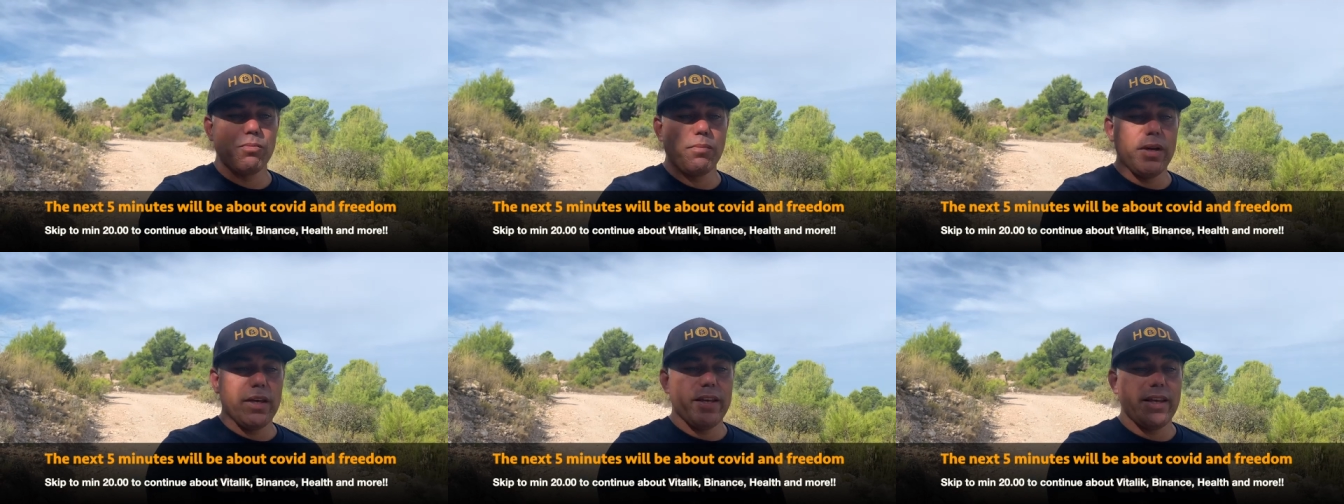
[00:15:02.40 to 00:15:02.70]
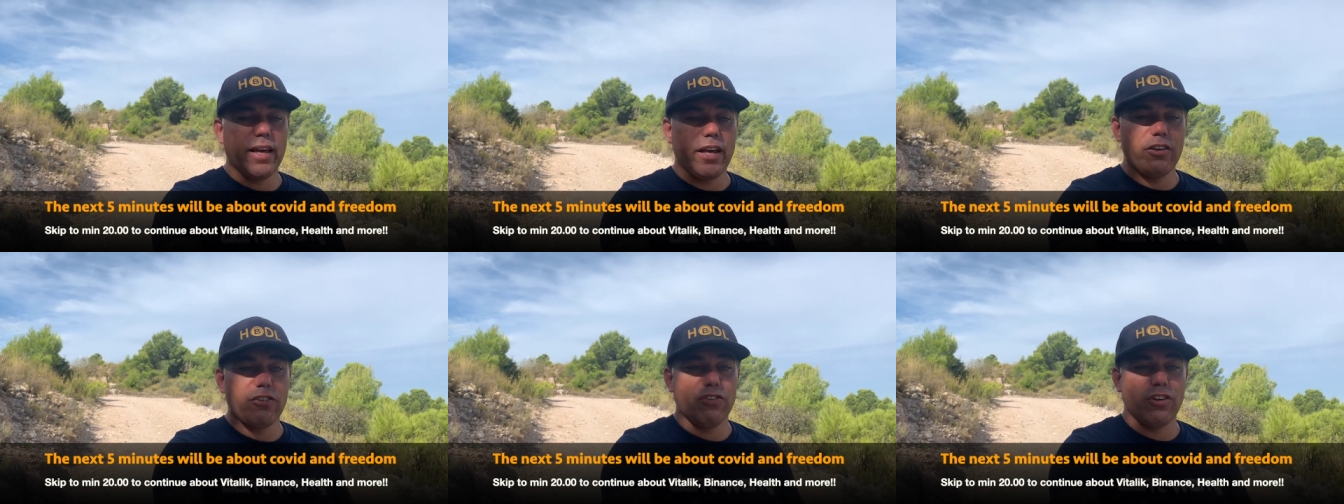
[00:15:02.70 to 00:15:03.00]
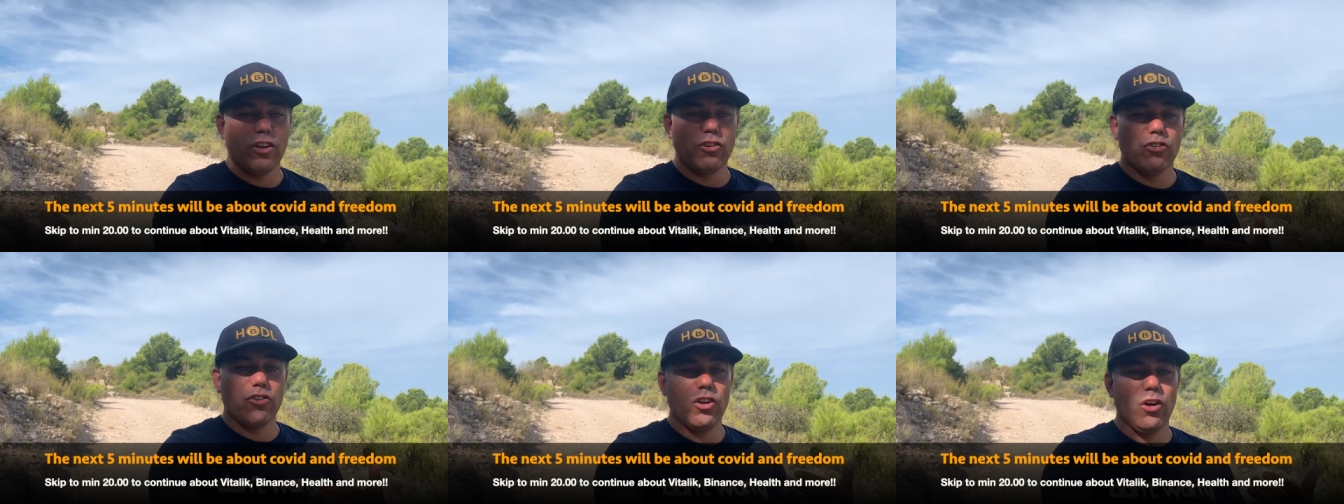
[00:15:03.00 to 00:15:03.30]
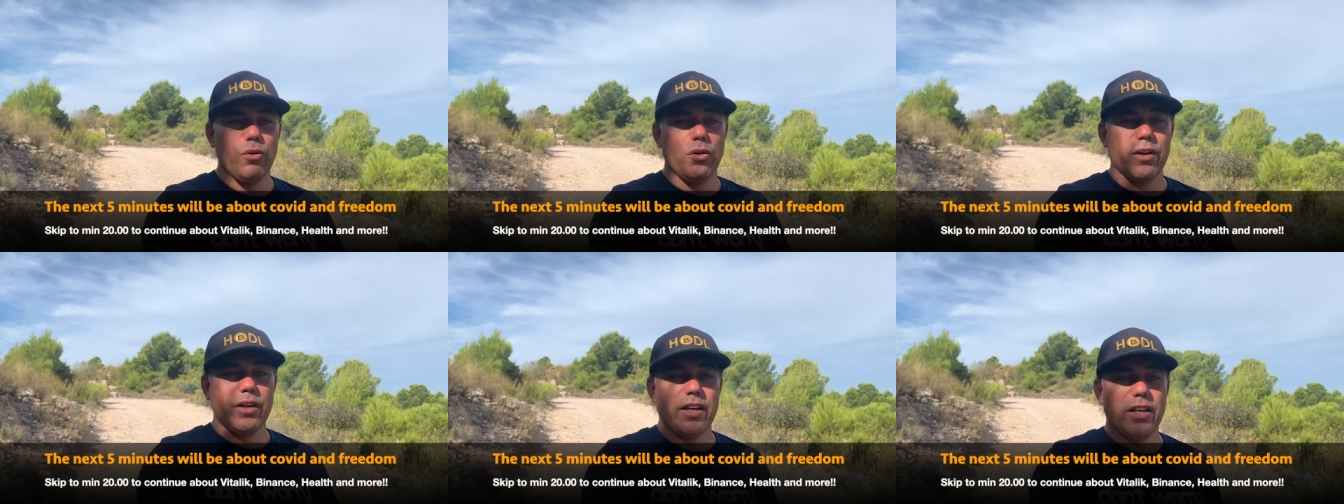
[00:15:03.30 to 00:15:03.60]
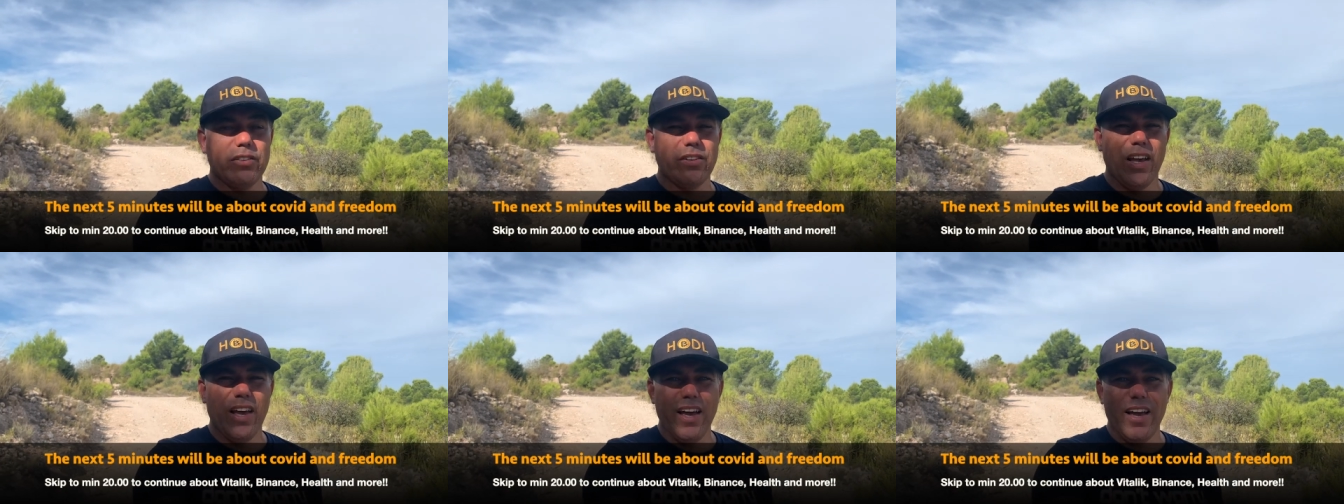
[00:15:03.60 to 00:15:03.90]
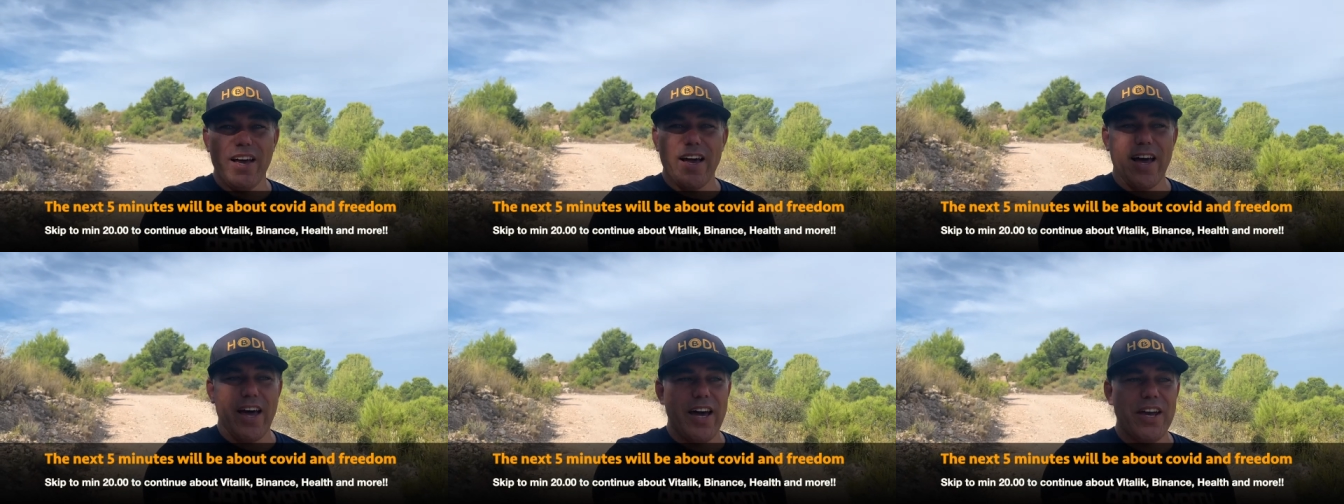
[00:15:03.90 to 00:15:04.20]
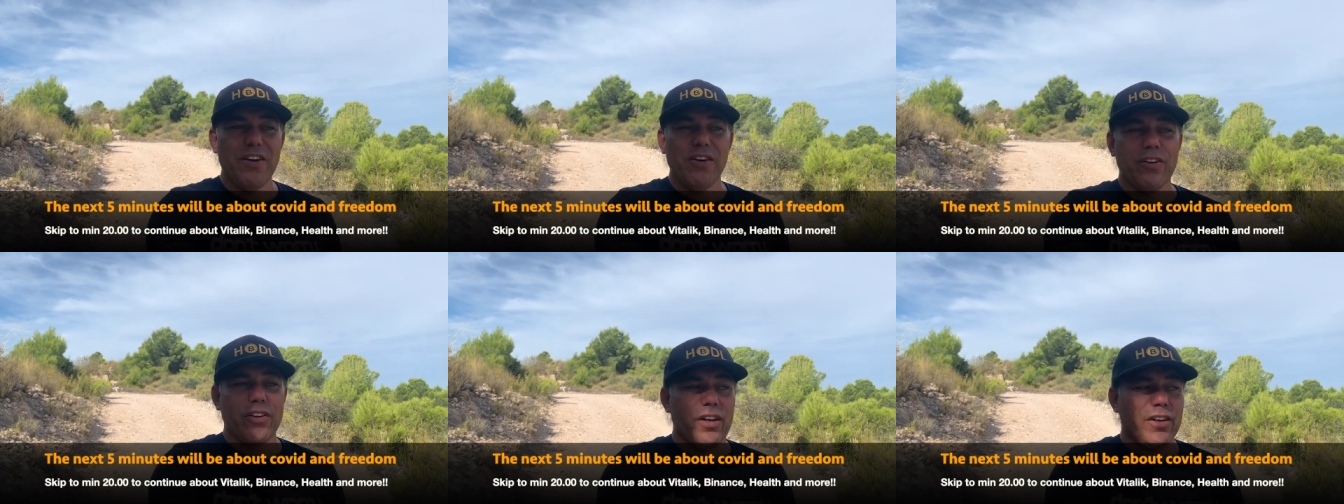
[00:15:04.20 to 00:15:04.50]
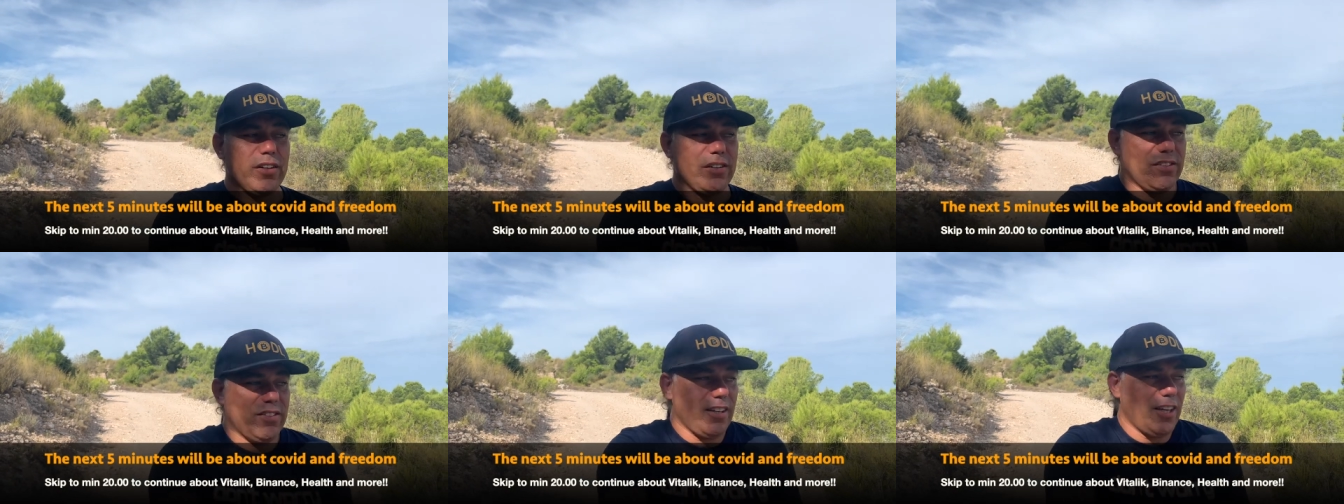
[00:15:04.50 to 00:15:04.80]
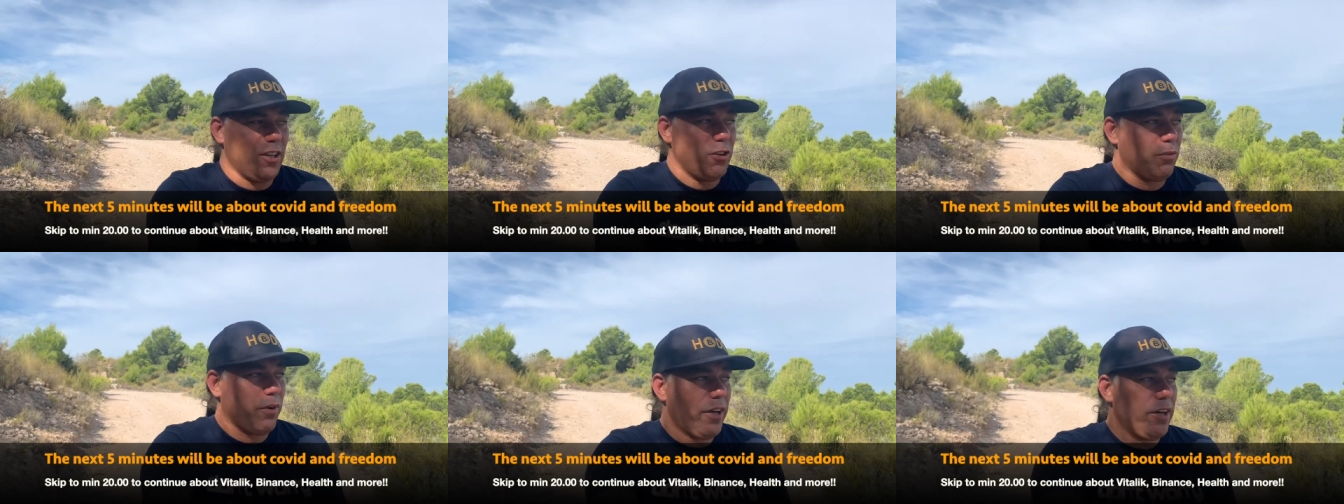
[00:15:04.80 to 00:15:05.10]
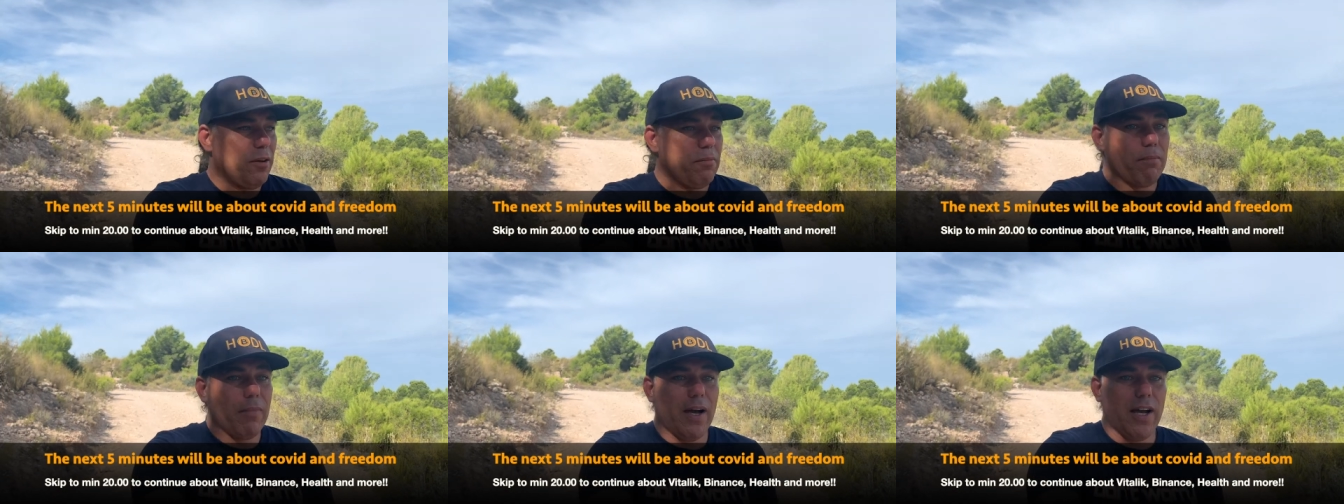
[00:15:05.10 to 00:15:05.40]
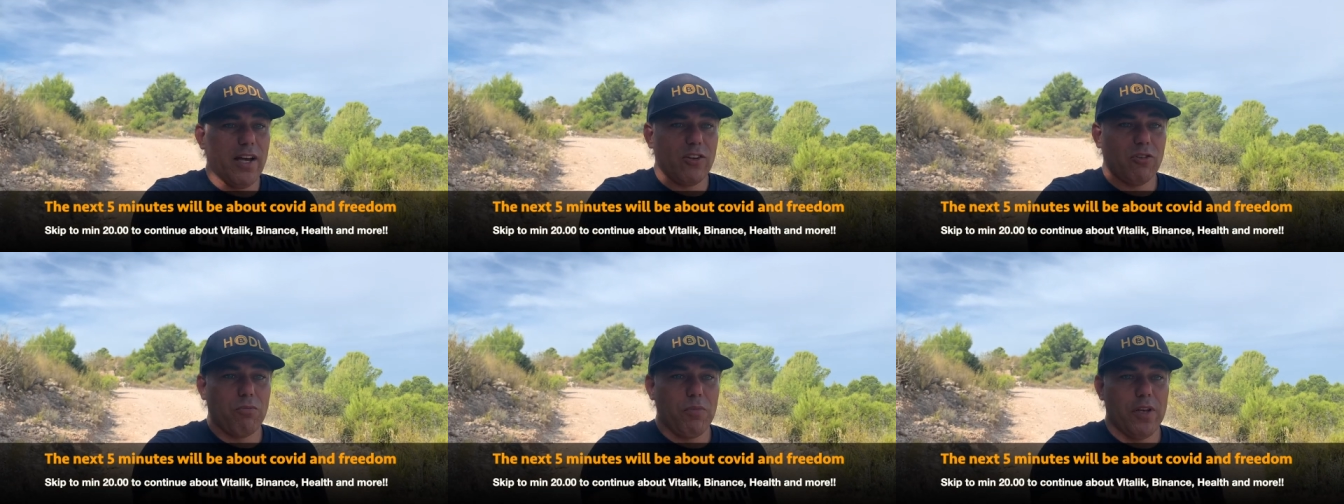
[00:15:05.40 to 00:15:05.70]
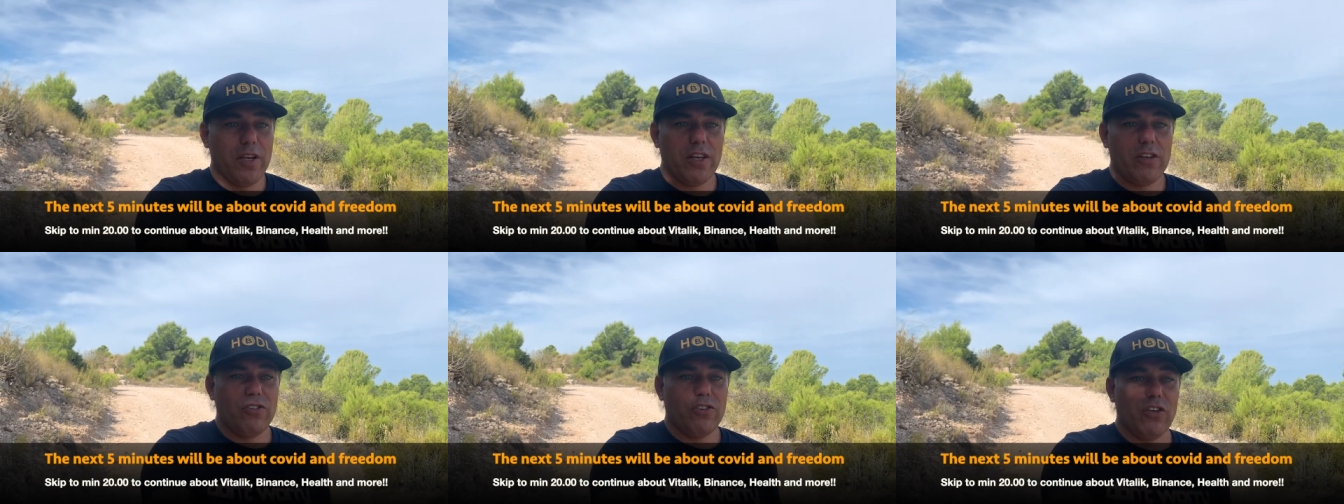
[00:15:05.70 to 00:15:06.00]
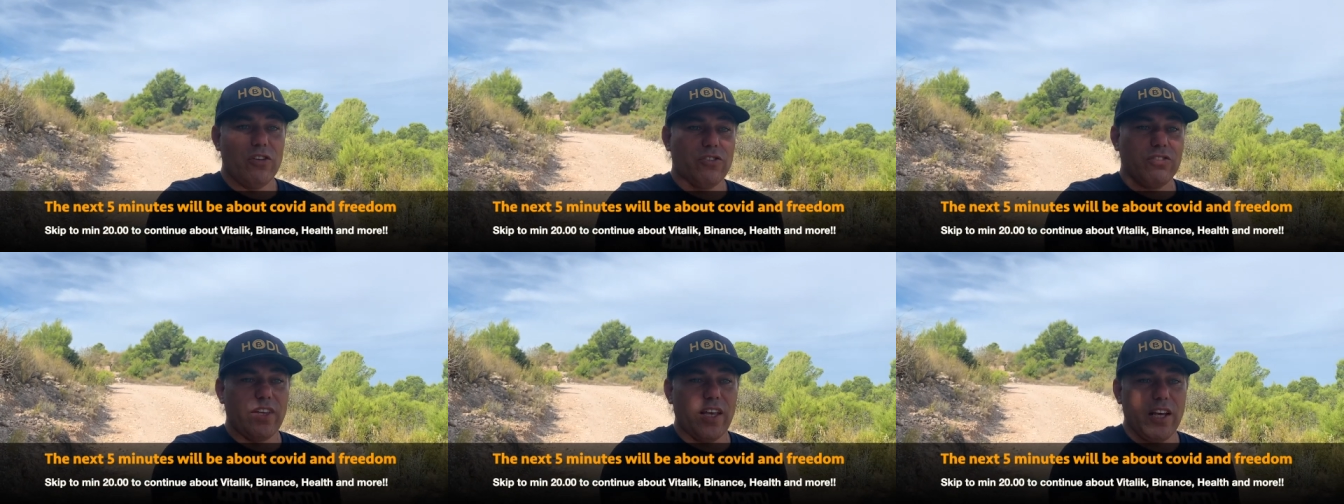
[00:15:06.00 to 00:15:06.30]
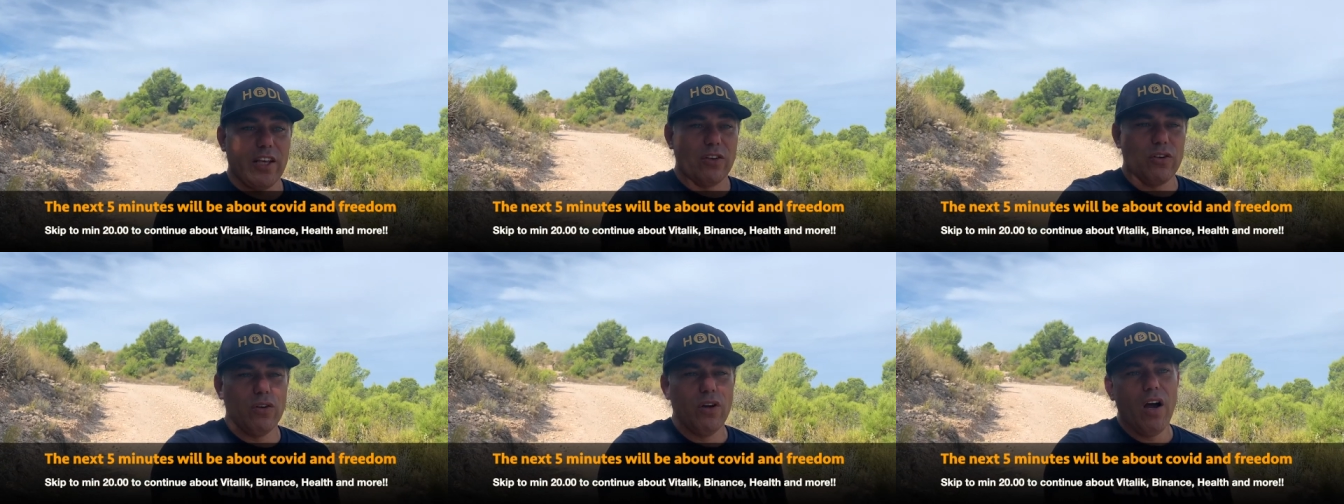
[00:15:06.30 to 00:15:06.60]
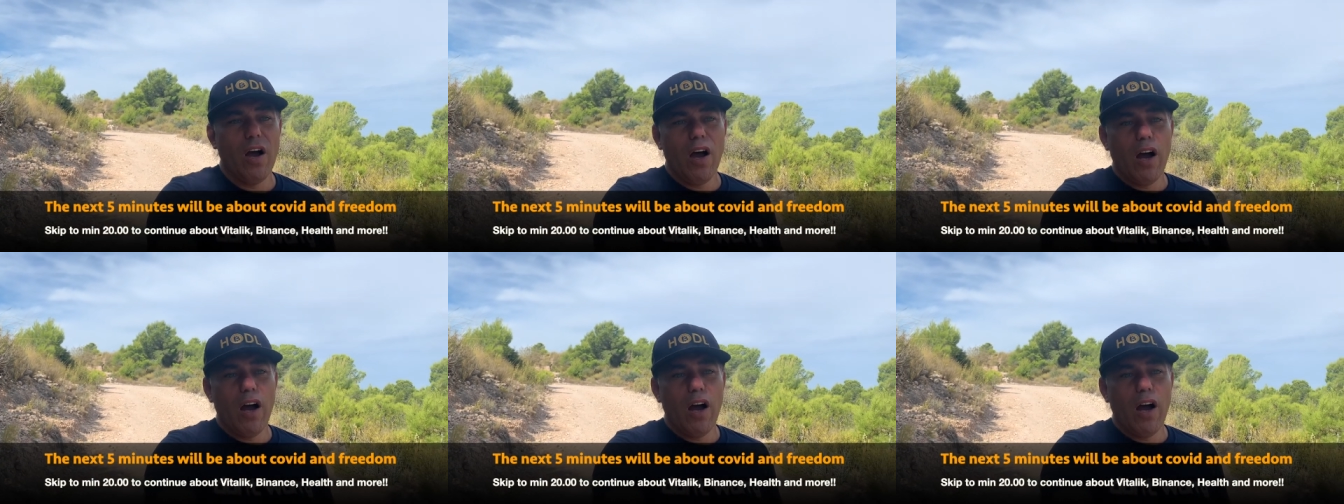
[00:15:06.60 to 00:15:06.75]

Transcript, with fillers: media is not showing this. I don't understand why the mass media is just telling you,